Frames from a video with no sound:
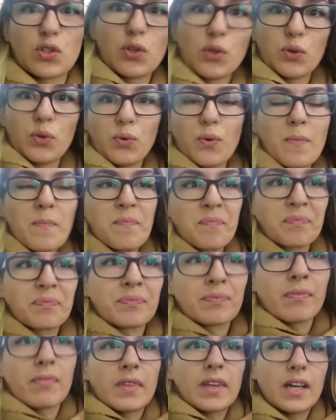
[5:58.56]
to
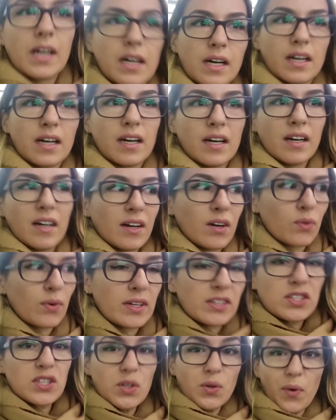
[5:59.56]

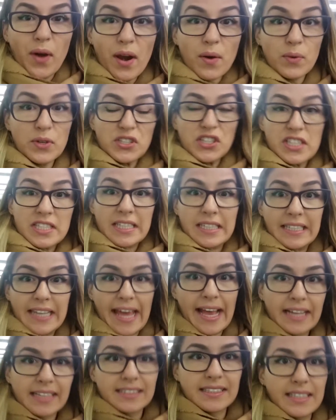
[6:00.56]
Red Square, which is
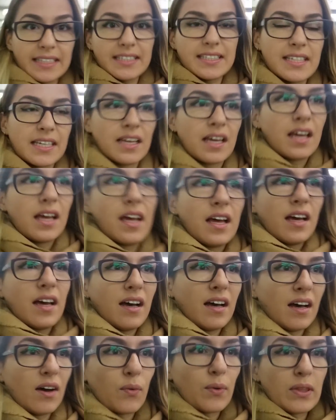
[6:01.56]
connected
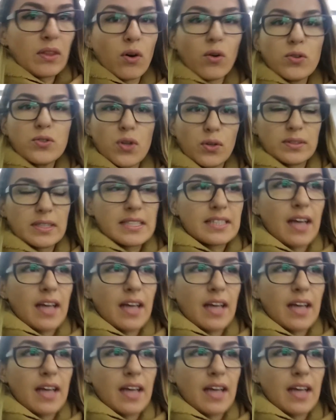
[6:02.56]
with also this